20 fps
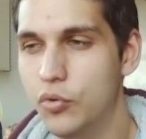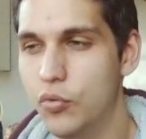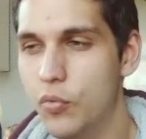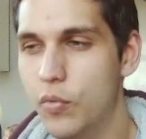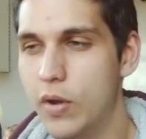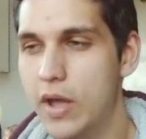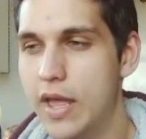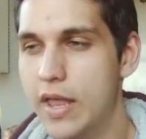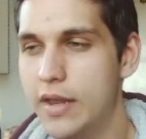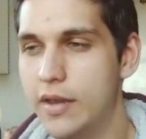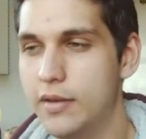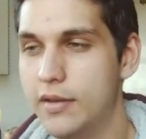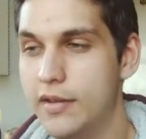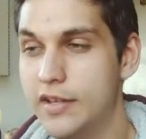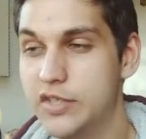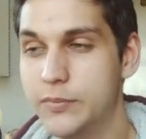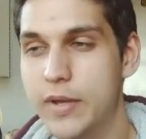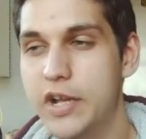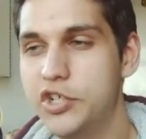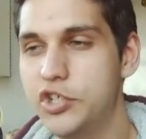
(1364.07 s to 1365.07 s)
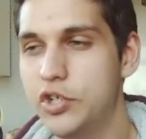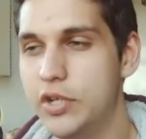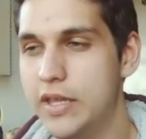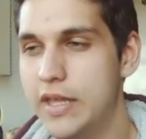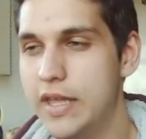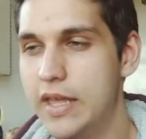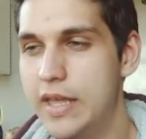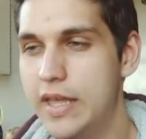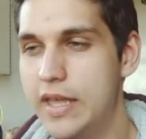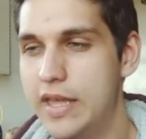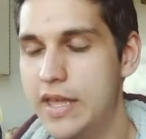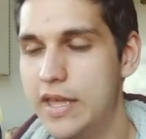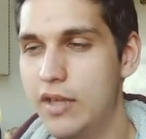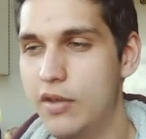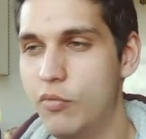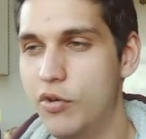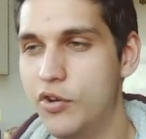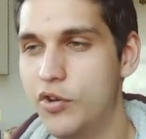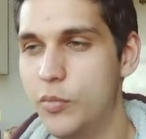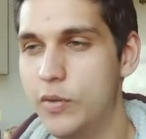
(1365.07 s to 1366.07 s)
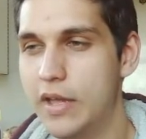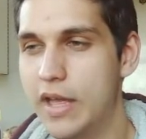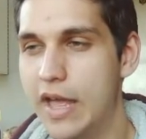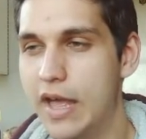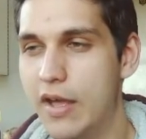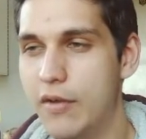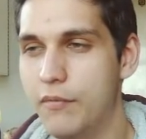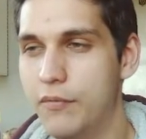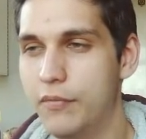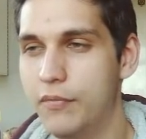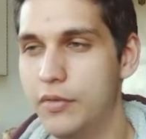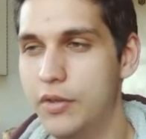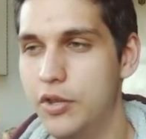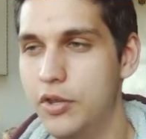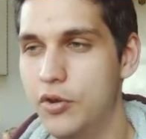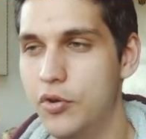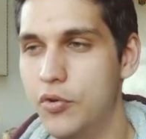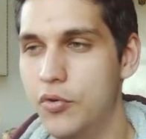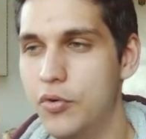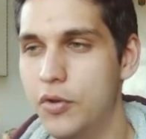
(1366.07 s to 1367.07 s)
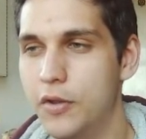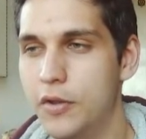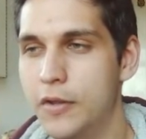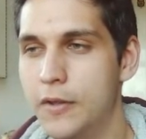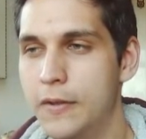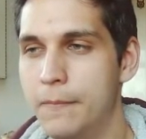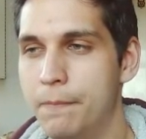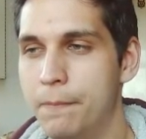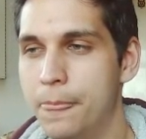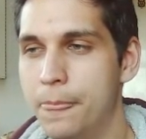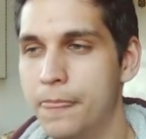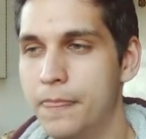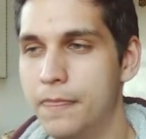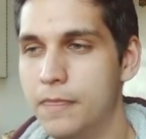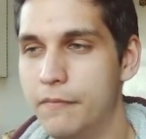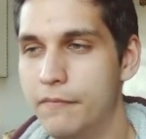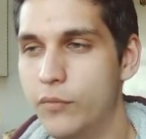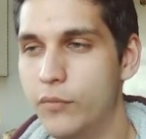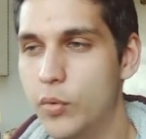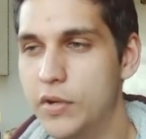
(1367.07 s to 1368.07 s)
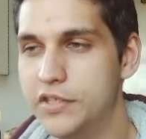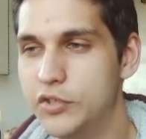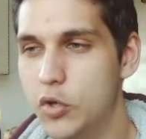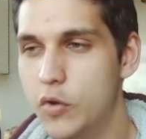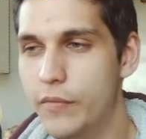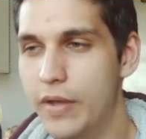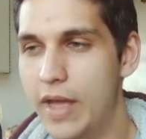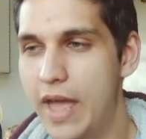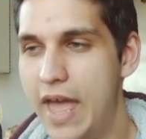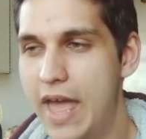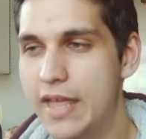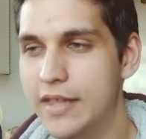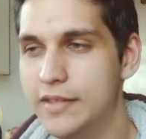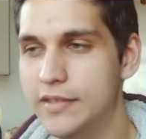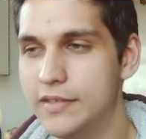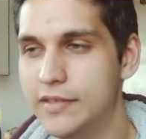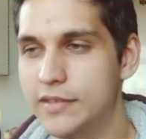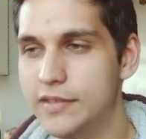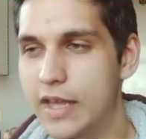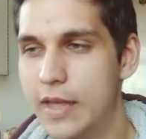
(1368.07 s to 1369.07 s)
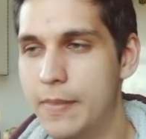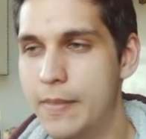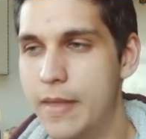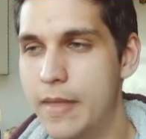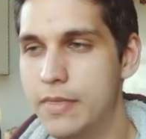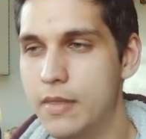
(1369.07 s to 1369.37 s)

when, especially here, when we have, the voiceover ends and then the